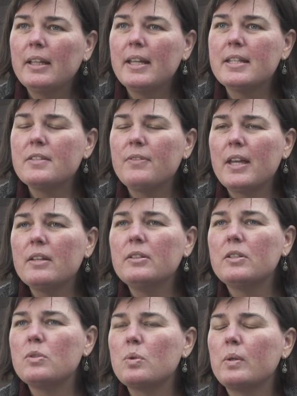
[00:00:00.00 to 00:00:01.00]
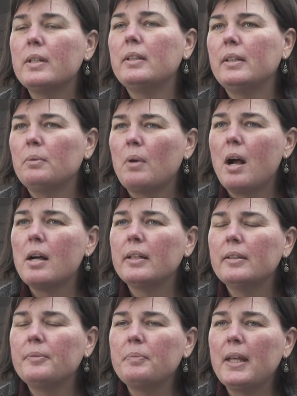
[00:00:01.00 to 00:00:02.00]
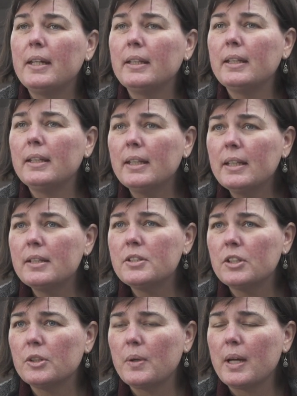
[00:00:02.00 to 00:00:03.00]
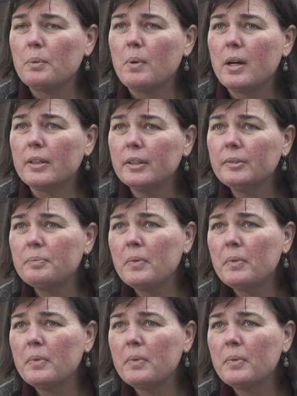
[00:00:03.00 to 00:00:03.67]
It's found in soil and rock, and it can get into your groundwater.